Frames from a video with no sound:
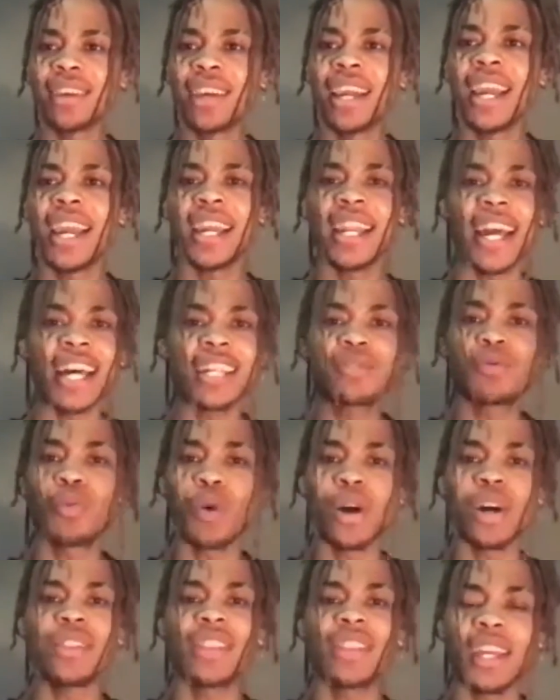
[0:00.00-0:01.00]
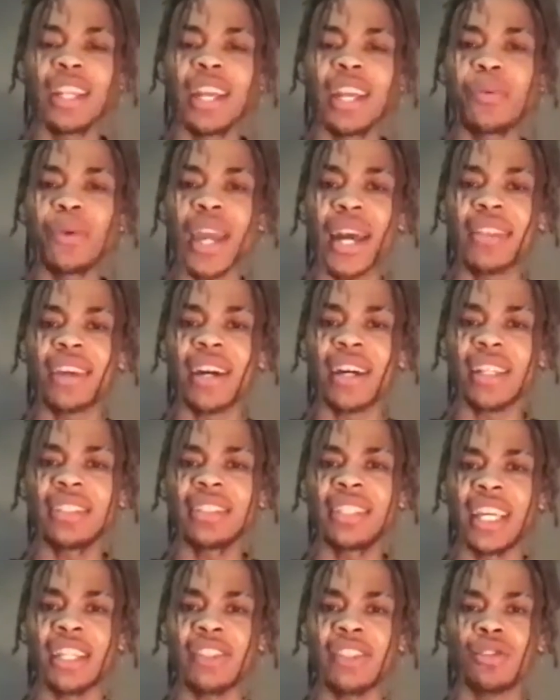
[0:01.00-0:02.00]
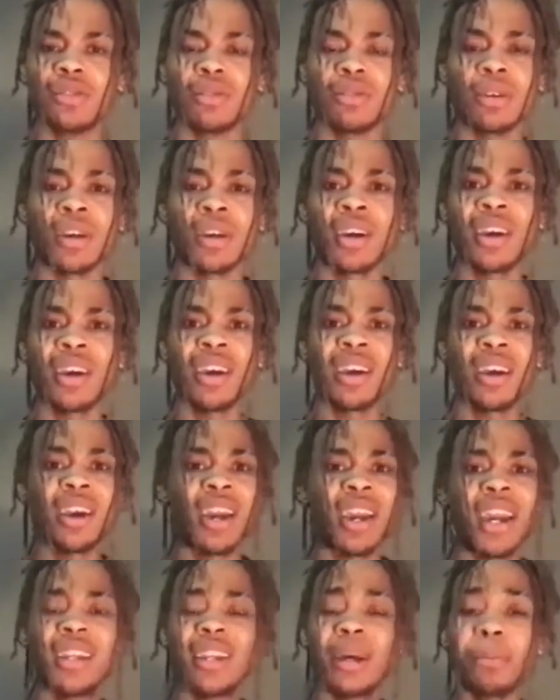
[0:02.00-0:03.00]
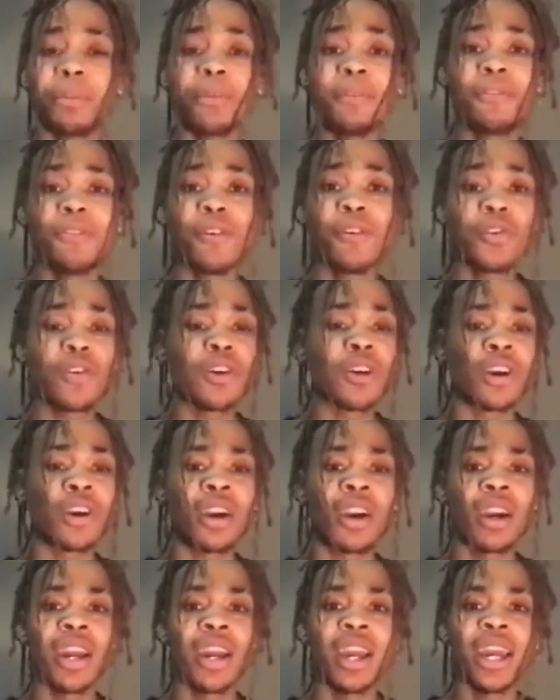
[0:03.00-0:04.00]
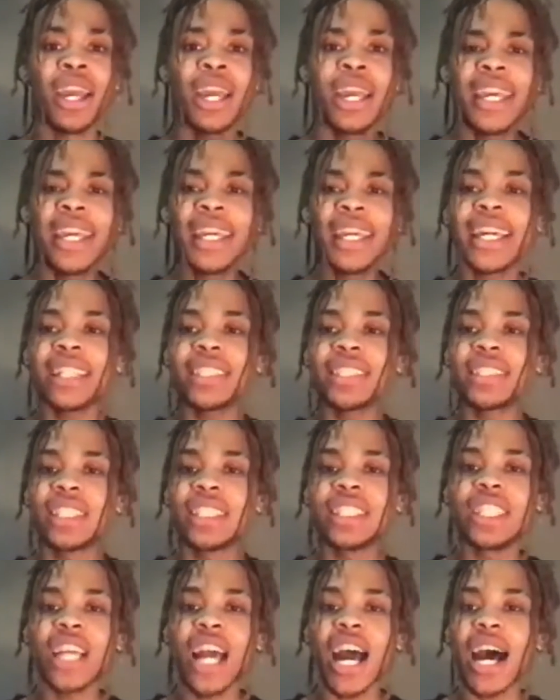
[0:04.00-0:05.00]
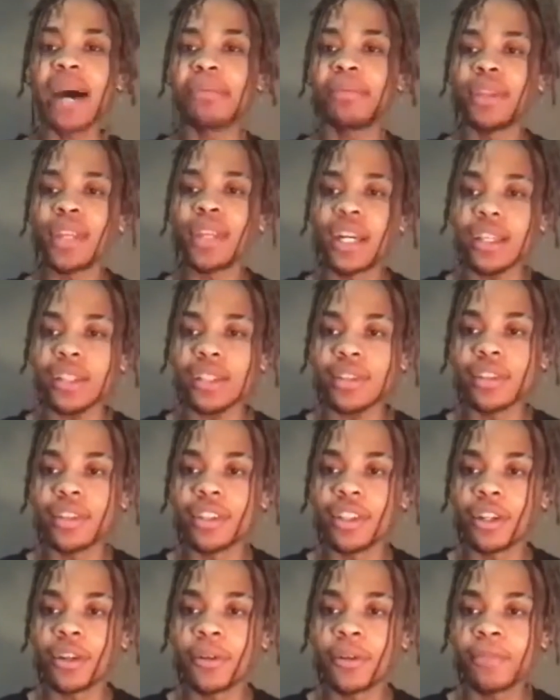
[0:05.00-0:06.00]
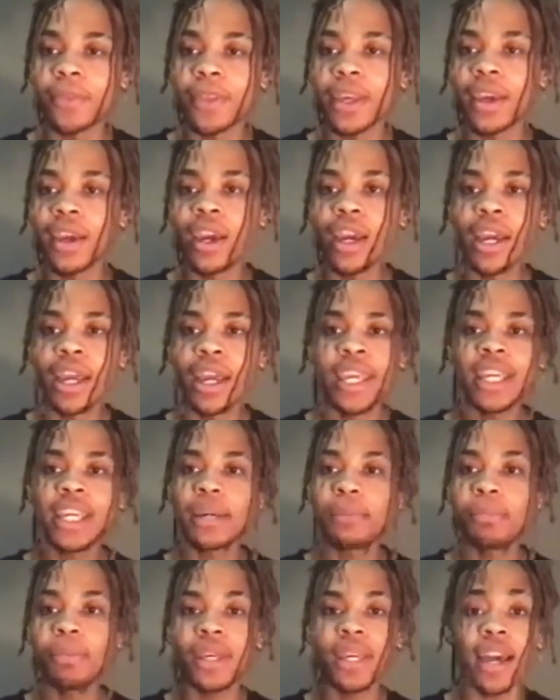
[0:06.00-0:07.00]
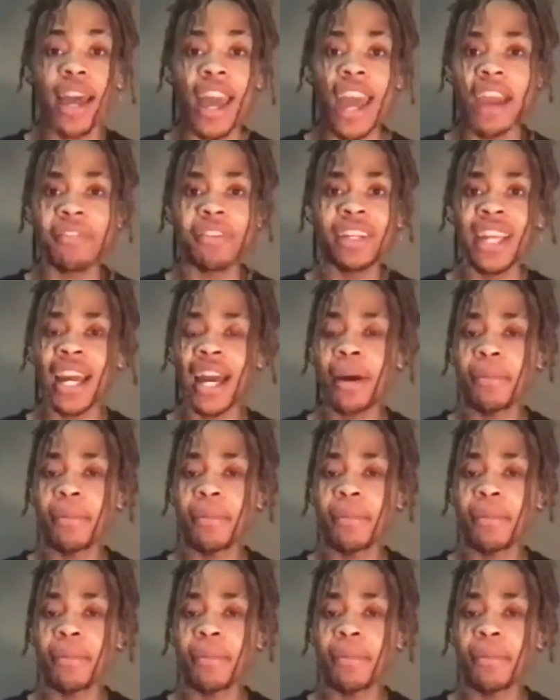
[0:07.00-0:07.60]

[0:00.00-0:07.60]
And that's one thing that we have to understand too. And number four, he gets the job done. He could be an every down